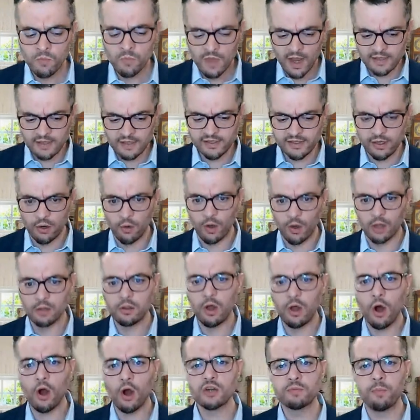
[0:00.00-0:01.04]
And so a
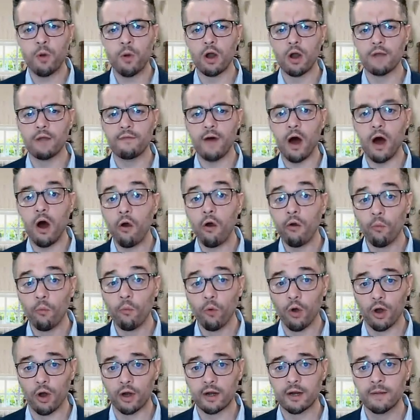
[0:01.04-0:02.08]
large part of our
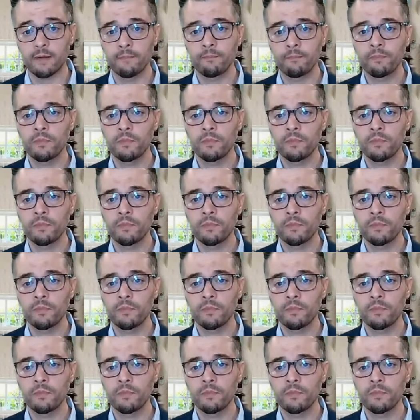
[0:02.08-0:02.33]
work,